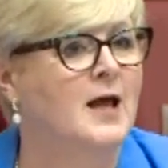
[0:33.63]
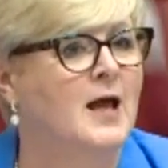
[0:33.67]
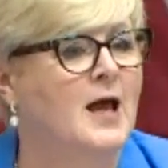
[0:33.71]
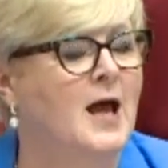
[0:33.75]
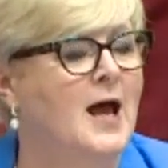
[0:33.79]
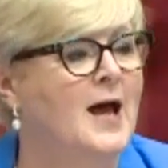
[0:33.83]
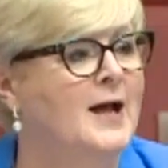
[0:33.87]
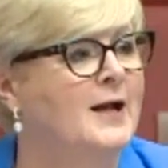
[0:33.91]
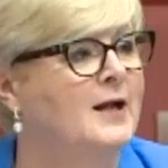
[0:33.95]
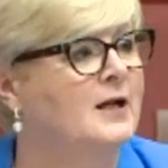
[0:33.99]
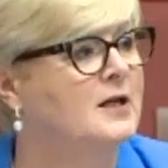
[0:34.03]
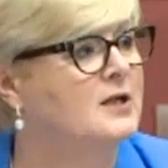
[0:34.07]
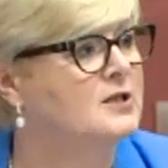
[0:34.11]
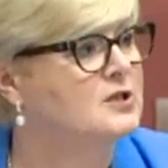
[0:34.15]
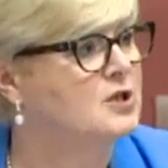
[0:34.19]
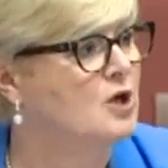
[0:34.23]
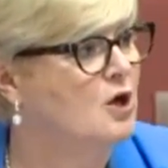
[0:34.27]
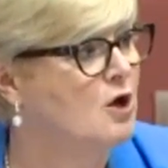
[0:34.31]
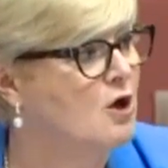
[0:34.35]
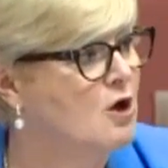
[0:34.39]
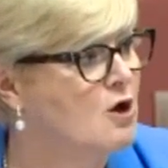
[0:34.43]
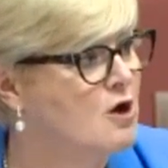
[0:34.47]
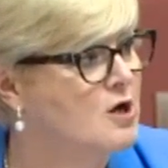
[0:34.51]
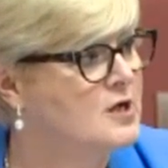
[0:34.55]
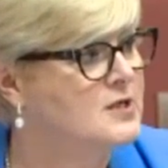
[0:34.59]
and it is
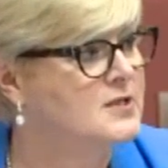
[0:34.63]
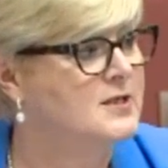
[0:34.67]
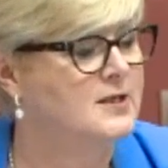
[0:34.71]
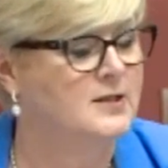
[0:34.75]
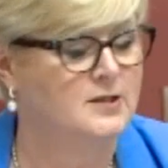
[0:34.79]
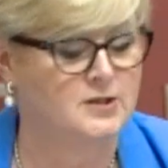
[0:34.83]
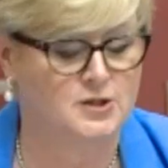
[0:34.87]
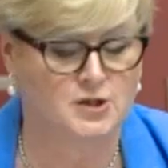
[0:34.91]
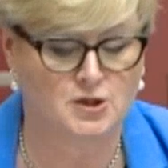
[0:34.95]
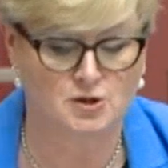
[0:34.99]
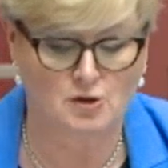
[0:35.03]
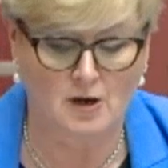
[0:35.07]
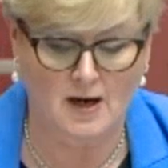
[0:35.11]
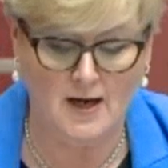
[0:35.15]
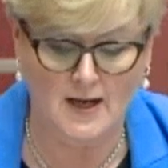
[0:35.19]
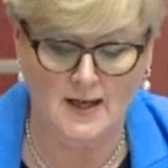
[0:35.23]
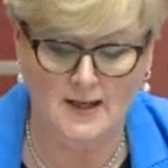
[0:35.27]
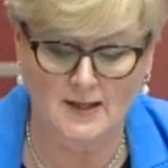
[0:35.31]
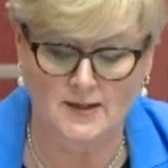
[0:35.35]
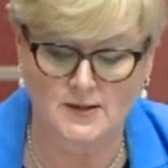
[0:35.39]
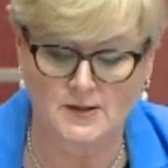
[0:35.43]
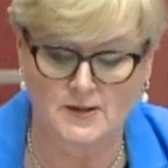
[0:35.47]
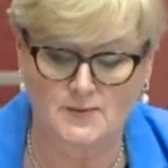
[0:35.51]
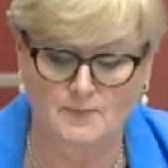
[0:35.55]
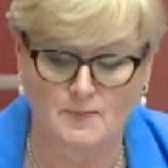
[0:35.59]
hurting
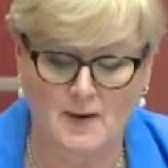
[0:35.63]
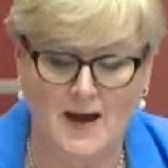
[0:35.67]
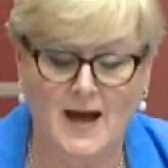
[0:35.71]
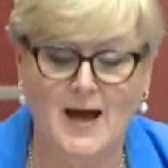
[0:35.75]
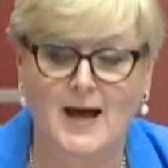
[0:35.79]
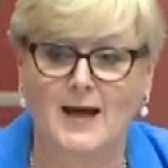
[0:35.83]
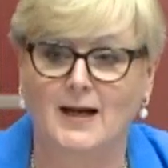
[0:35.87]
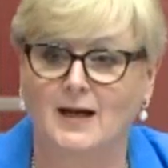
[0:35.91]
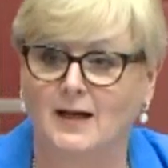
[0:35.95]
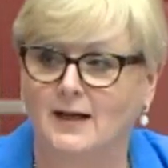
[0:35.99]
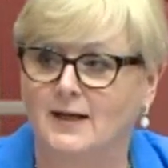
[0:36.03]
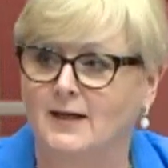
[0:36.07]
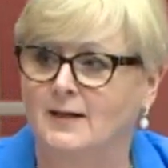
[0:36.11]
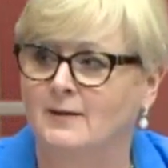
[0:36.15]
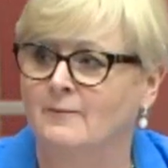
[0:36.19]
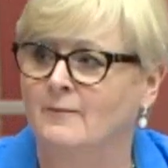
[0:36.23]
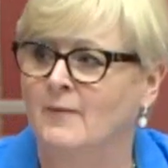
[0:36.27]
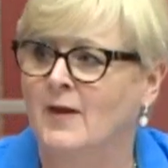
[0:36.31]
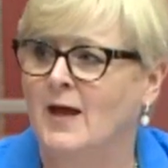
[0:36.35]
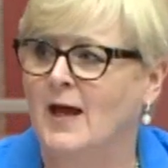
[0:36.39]
Australians badly,